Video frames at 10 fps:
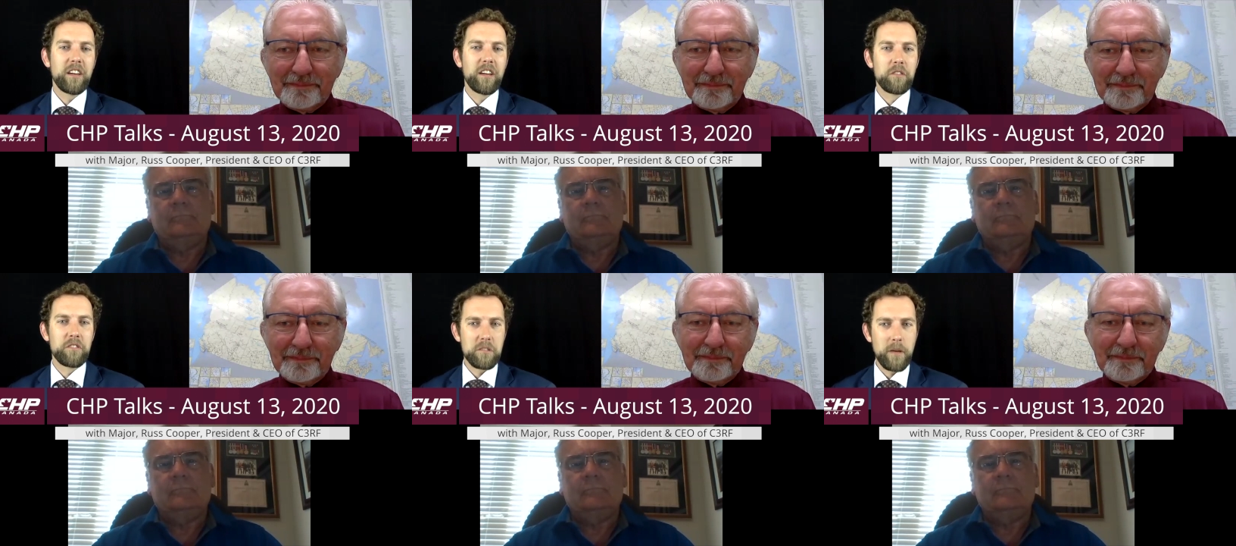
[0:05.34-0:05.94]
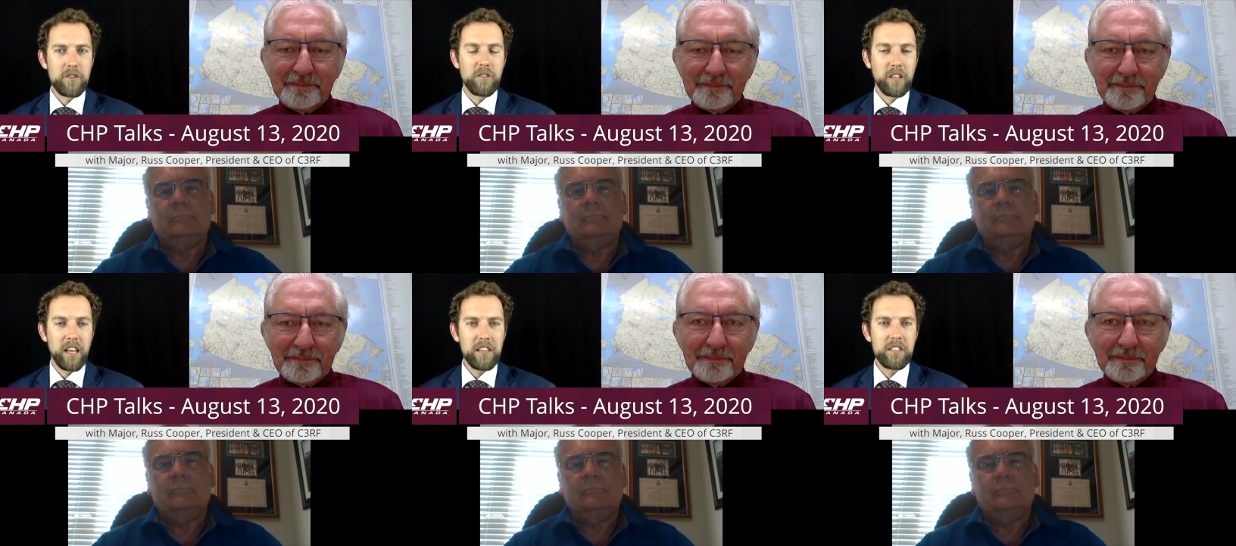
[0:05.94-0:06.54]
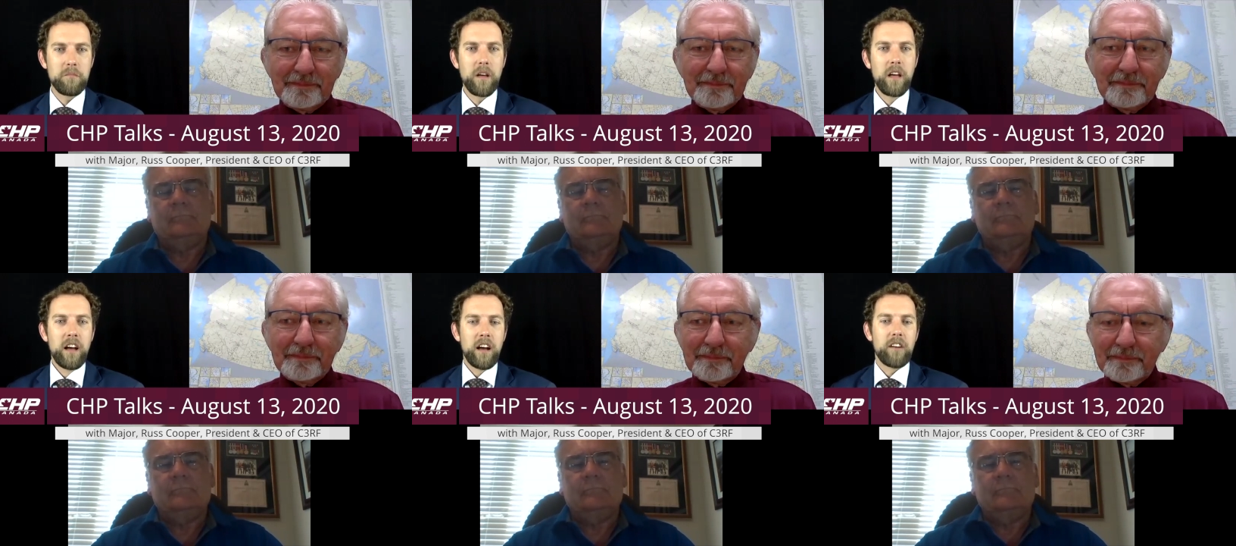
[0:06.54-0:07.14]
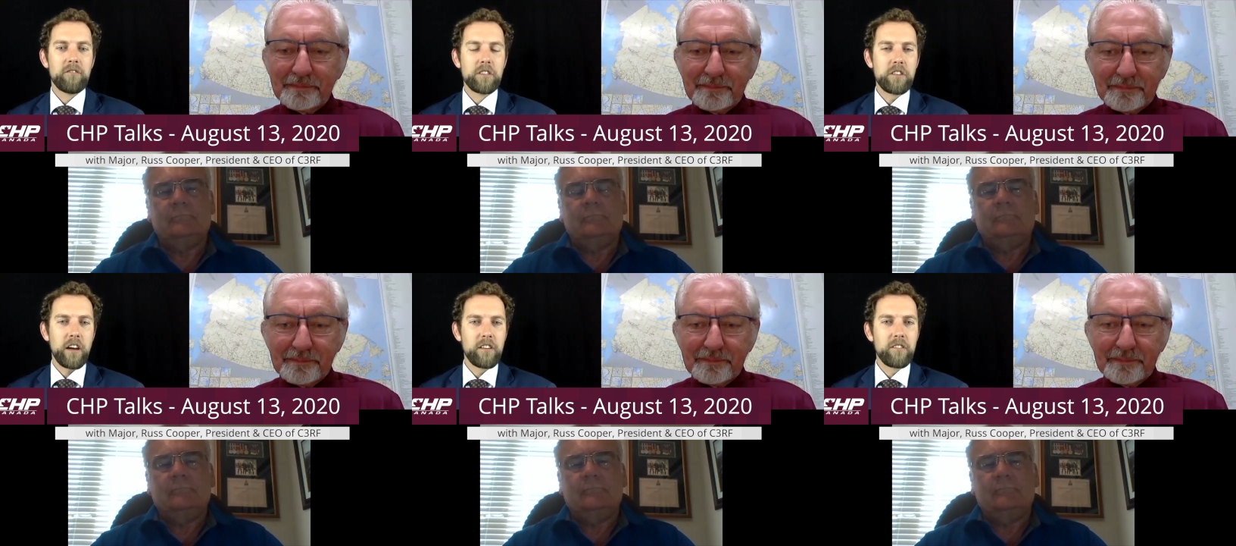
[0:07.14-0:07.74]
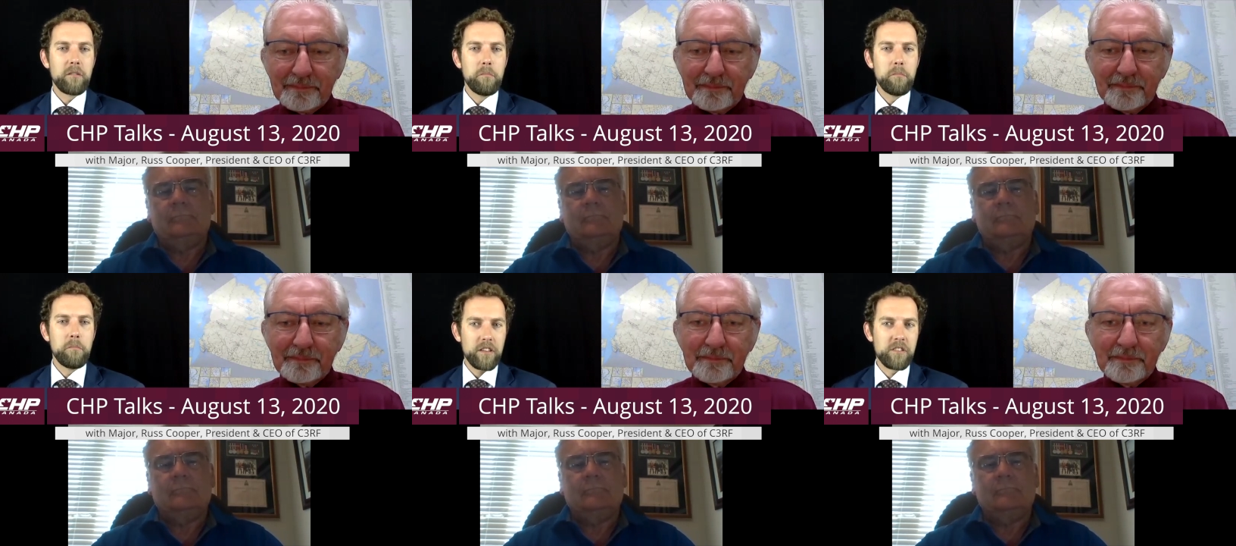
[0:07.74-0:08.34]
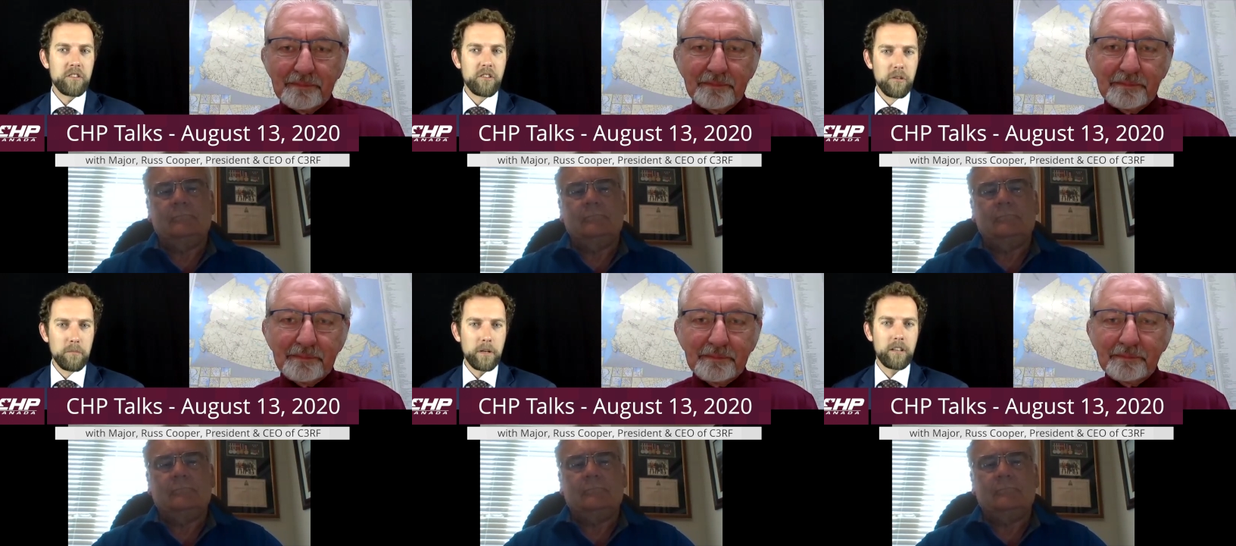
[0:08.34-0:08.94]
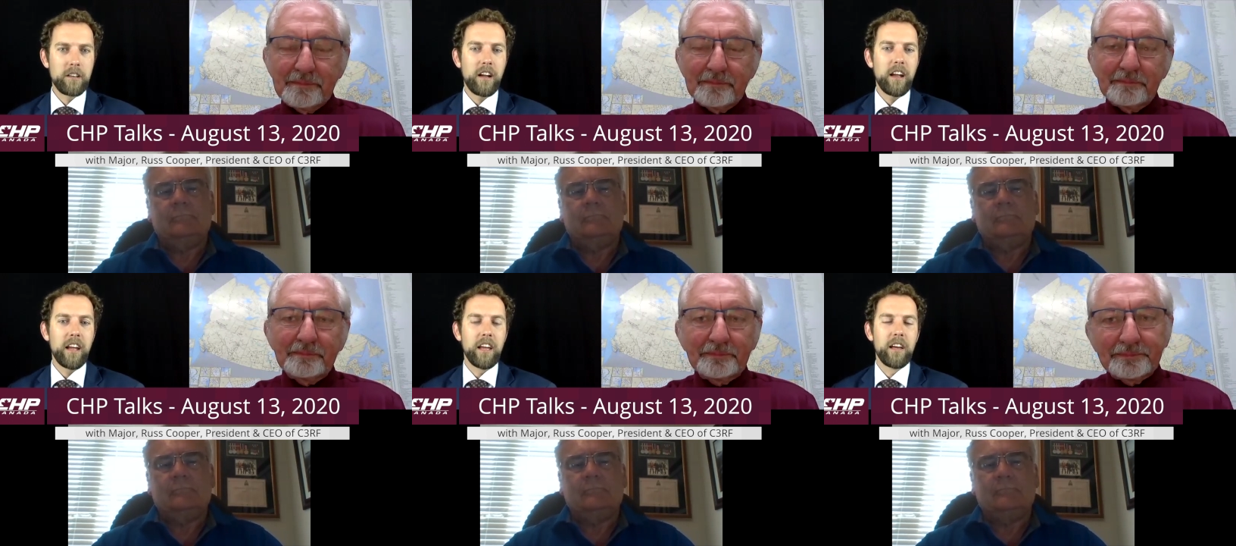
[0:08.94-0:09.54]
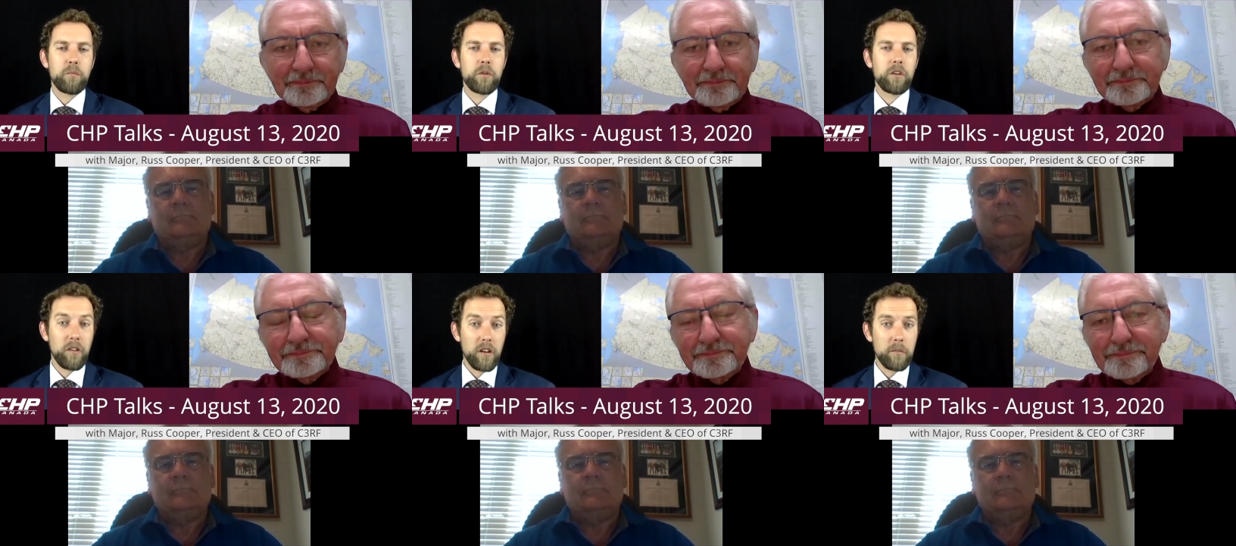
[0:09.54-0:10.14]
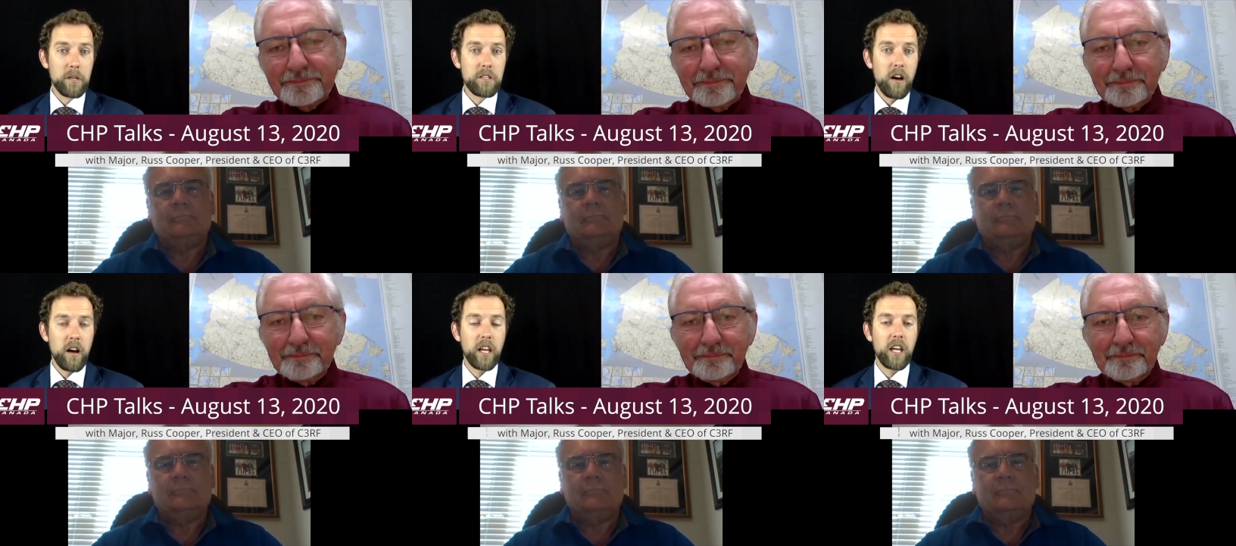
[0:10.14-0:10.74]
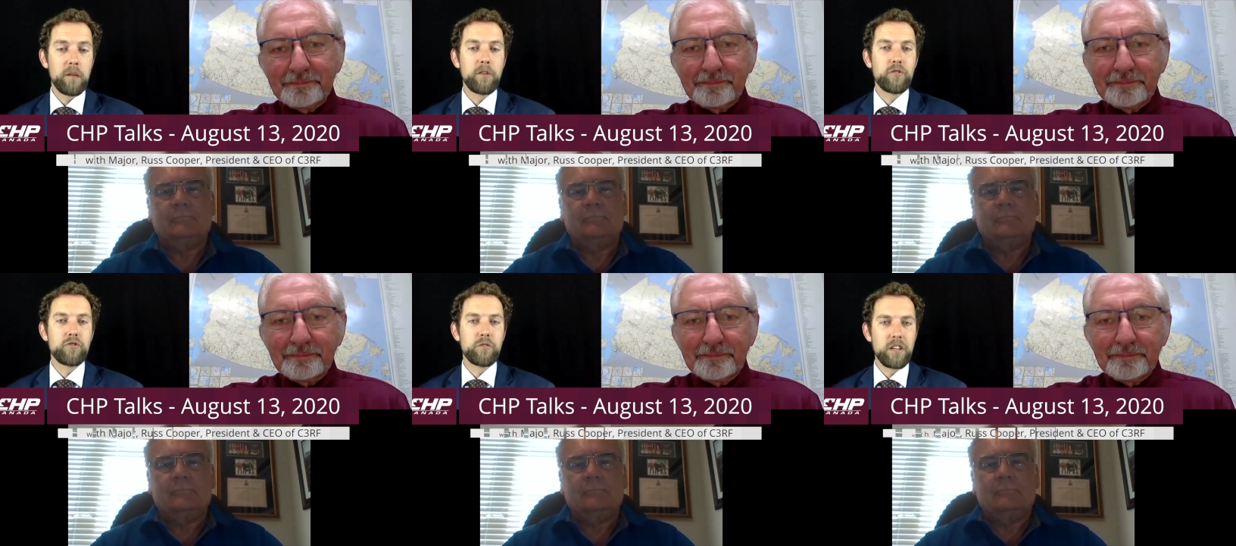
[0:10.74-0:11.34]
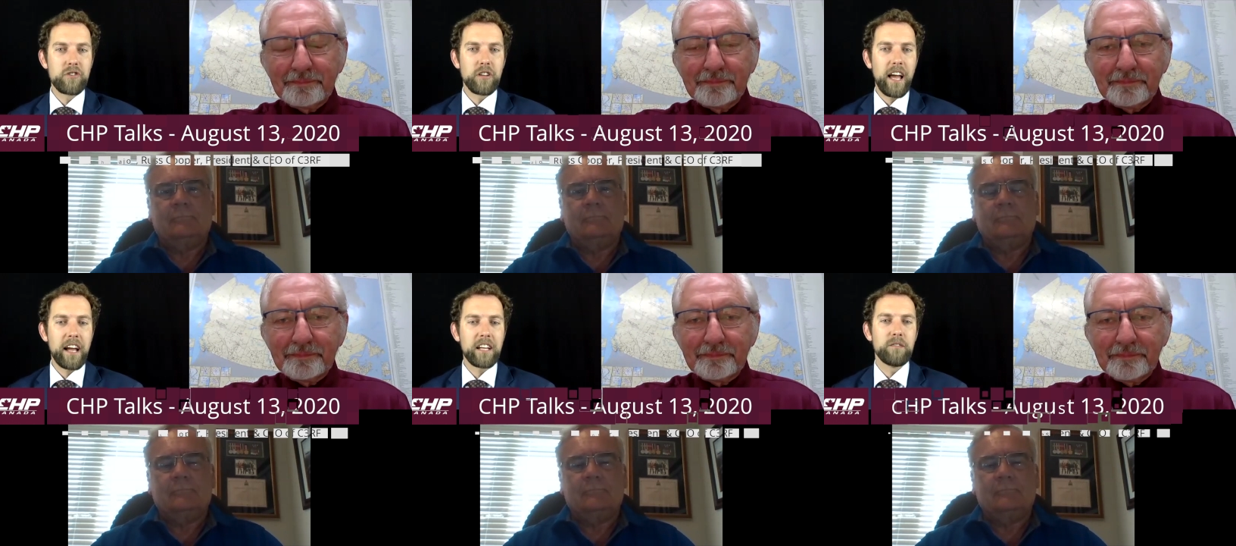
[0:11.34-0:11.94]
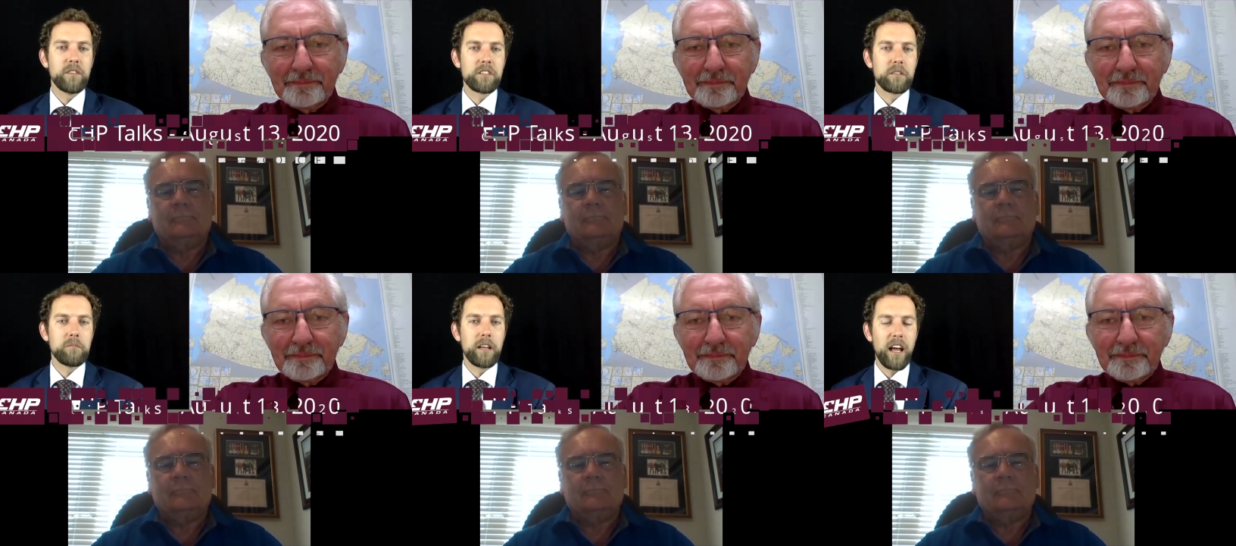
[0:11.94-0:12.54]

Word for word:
Speaker 1: here with a special guest, a retired Major Russ Cooper, and we're going to be talking about judicial activism and